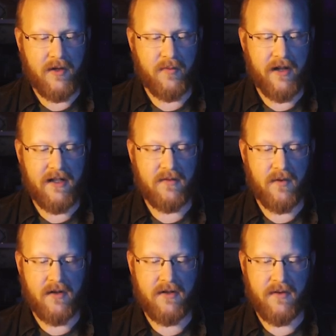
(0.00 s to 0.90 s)
When you
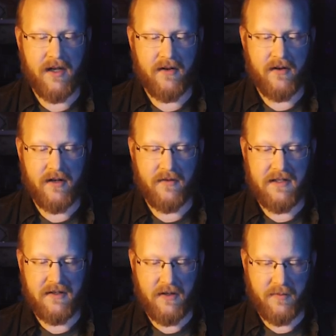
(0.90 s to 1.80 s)
planeswalk to
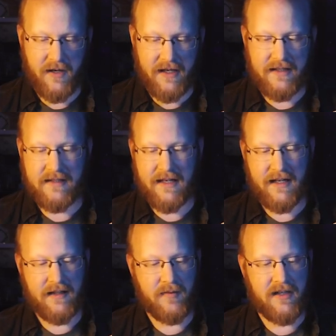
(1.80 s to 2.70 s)
Antarctic Research Base,
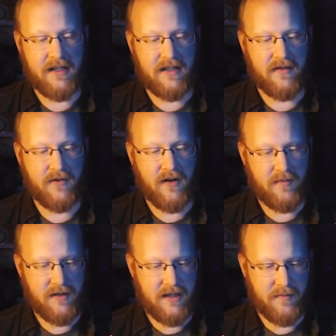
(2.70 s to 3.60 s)
and at the beginning of
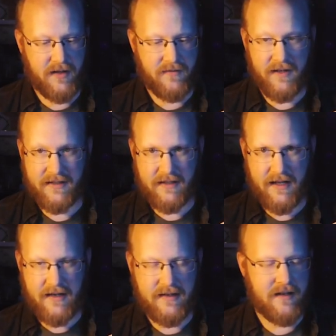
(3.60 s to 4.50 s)
your upkeep,
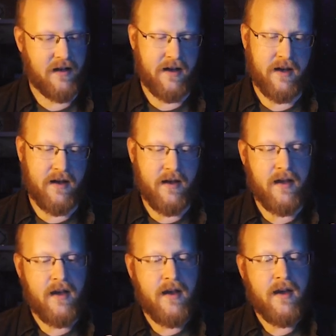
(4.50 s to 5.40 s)
investigate.
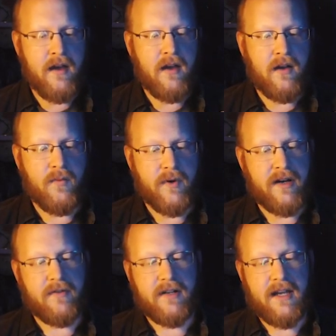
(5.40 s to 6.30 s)

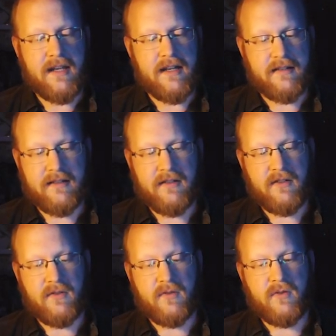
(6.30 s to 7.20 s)
Whenever chaos
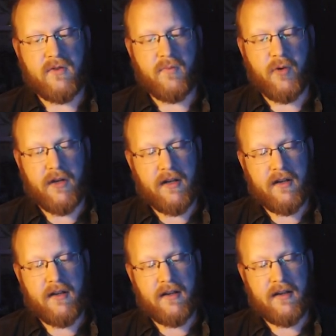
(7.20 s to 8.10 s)
ensues,
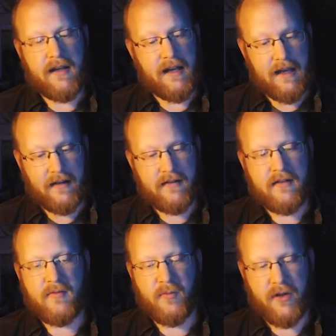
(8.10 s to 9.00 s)
put
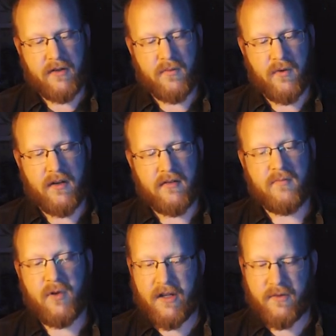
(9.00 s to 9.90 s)

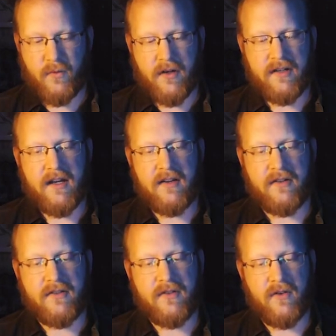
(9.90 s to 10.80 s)
X+1/+1
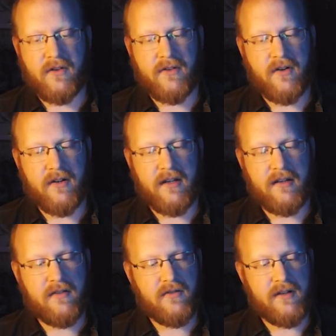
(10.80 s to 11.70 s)
counters on
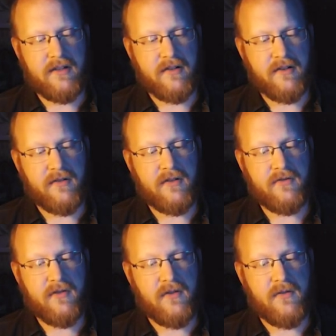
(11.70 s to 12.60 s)
target creature you
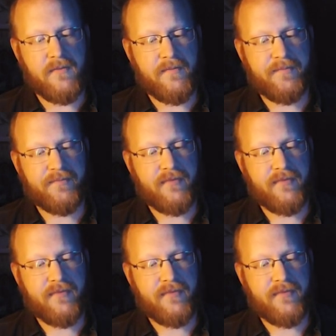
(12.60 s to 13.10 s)
control.